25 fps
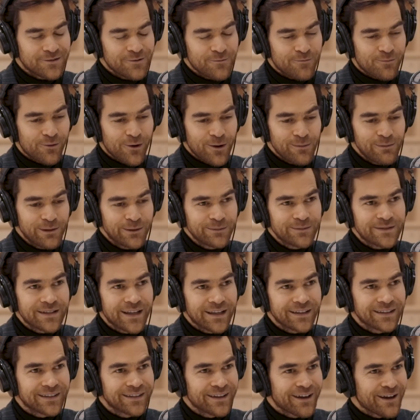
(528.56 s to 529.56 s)
the problems
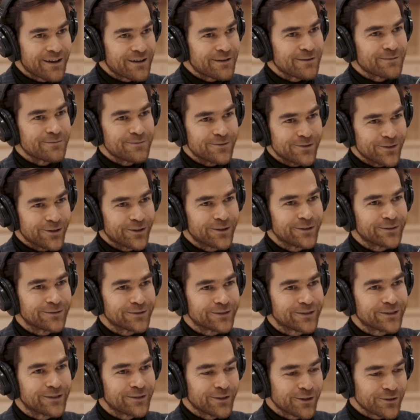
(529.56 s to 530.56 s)
that I
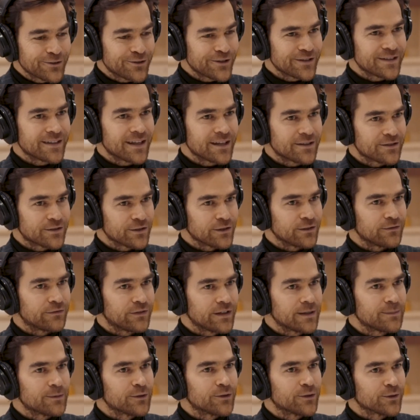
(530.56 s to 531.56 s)
observed, not just at
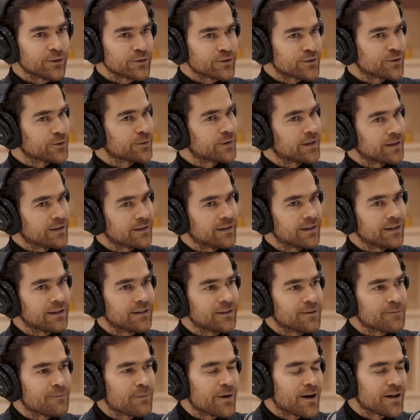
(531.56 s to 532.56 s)
Solvay, but also
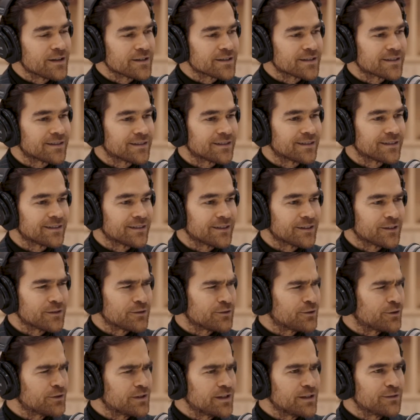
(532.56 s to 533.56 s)
in the past
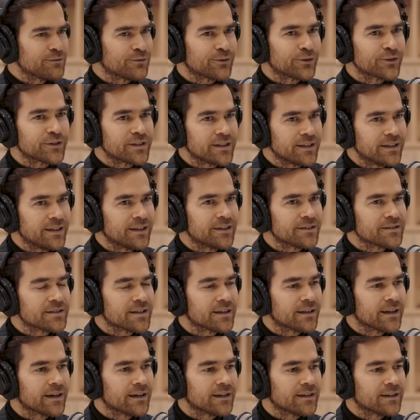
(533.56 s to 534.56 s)
13, 14 years
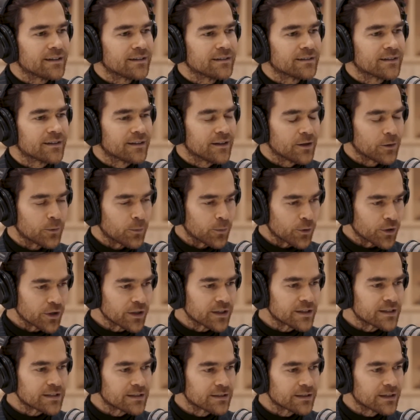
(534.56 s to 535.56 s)
that I
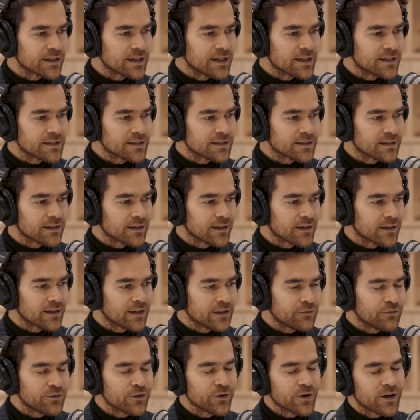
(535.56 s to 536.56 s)
worked. It's
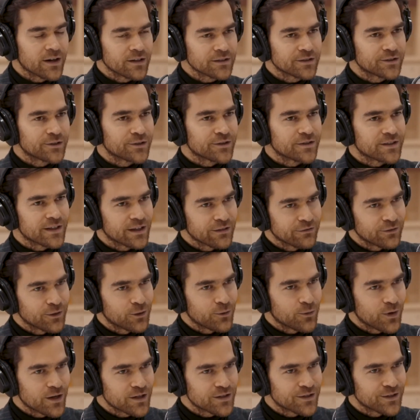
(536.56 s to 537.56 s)
if you ask yourself the
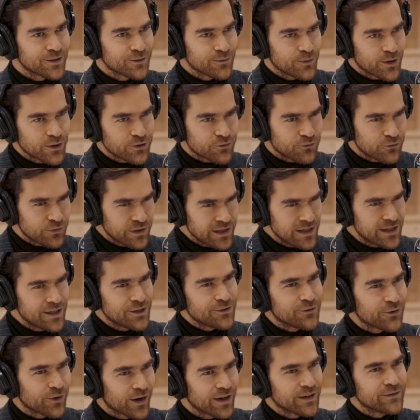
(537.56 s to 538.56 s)
question, what really
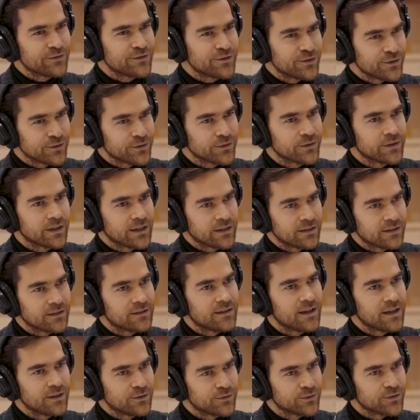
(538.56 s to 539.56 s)
drives you in a
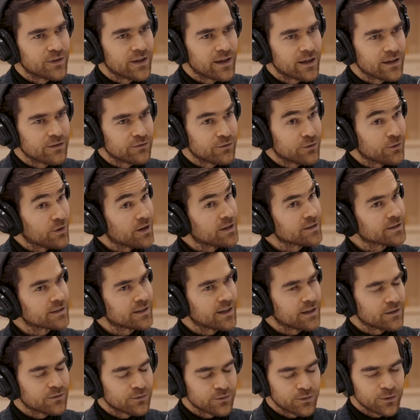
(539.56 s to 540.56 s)
day-to-day? If you ask
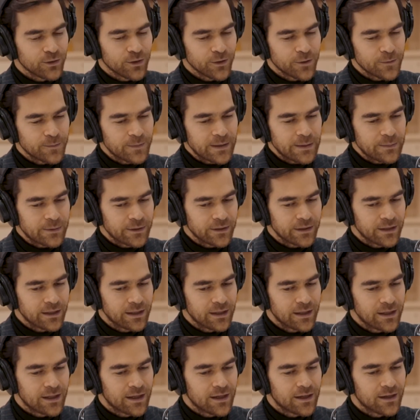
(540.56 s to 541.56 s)
that to a lot of people,
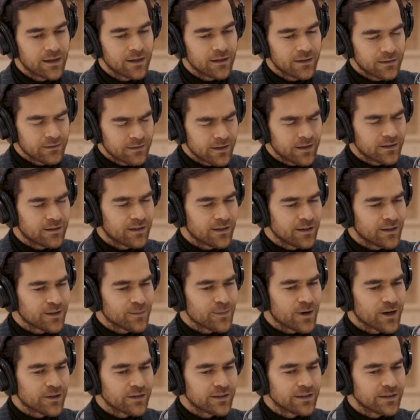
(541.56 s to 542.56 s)
they think about